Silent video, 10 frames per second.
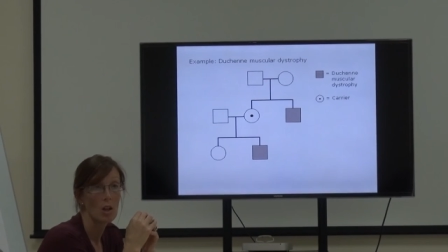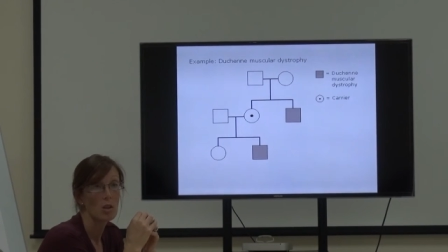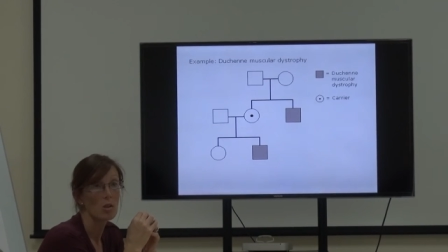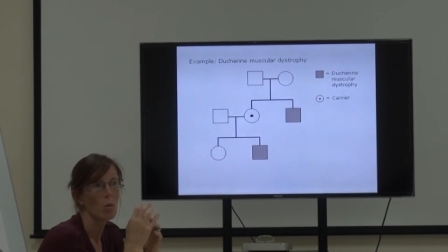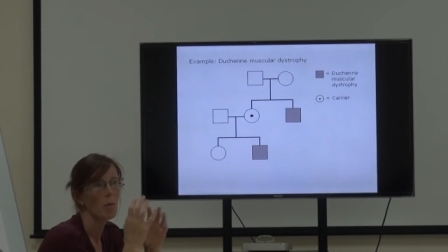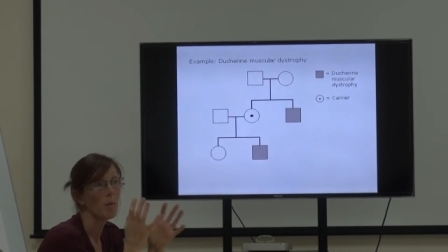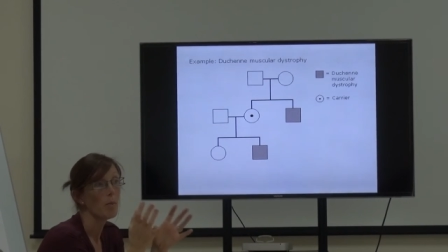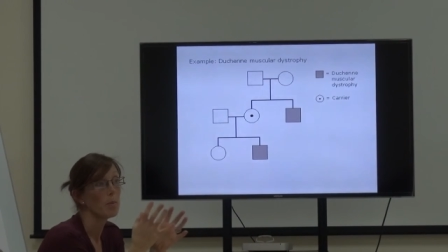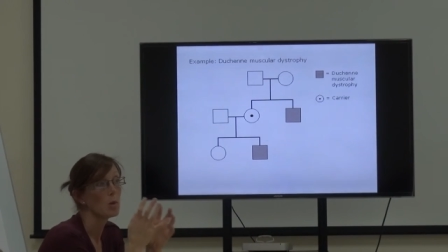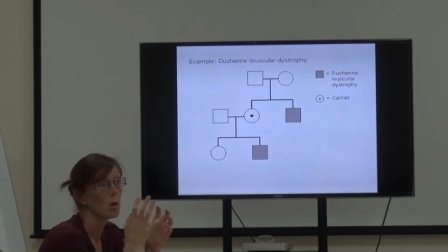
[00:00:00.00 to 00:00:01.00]
So when
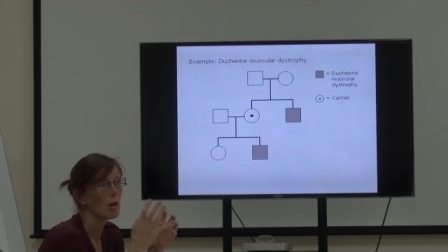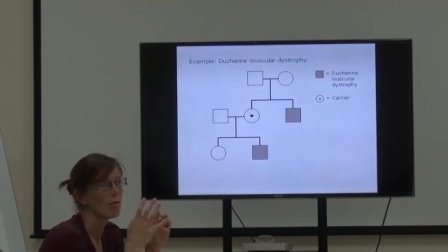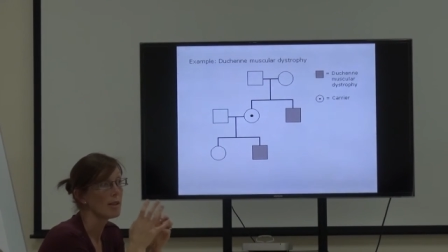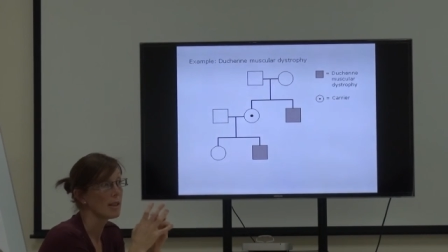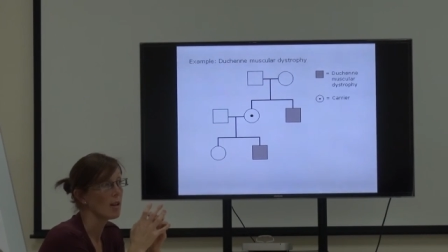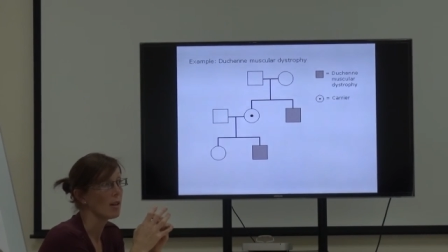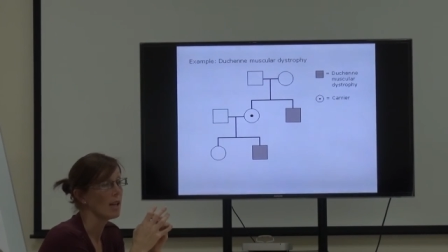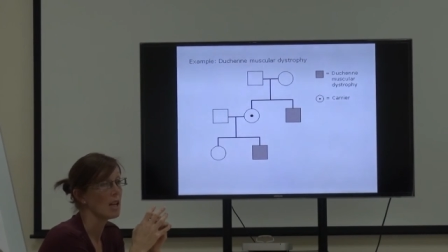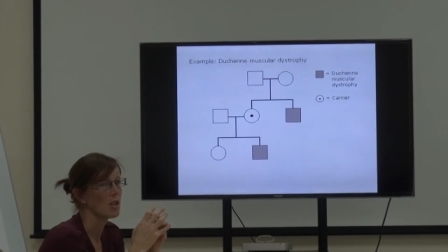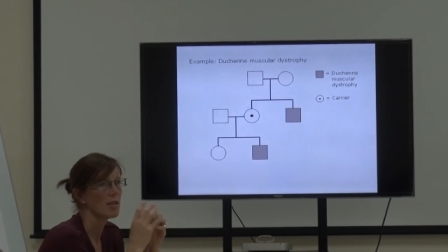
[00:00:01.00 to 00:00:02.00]
we do our risk
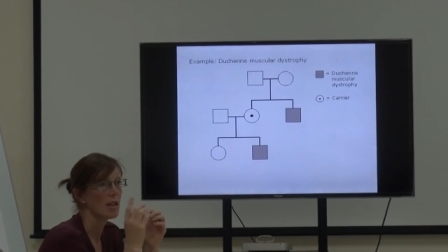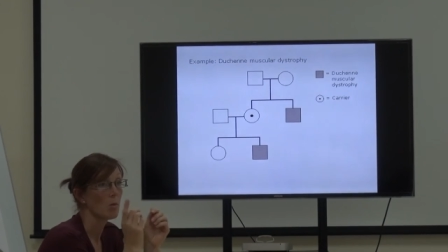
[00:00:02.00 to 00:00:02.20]
calculations,